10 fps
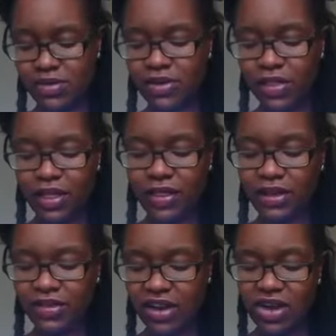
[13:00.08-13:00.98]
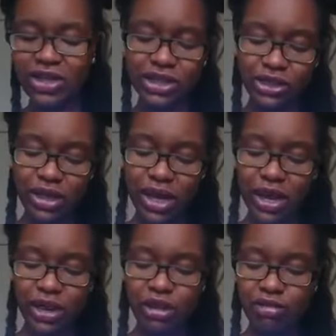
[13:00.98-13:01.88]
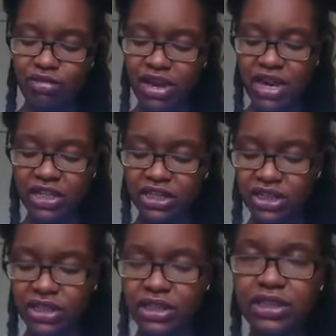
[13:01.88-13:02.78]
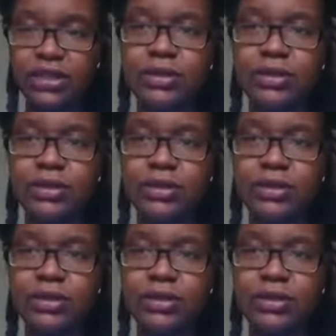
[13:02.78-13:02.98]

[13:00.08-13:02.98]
So I think that's the last 3 inches.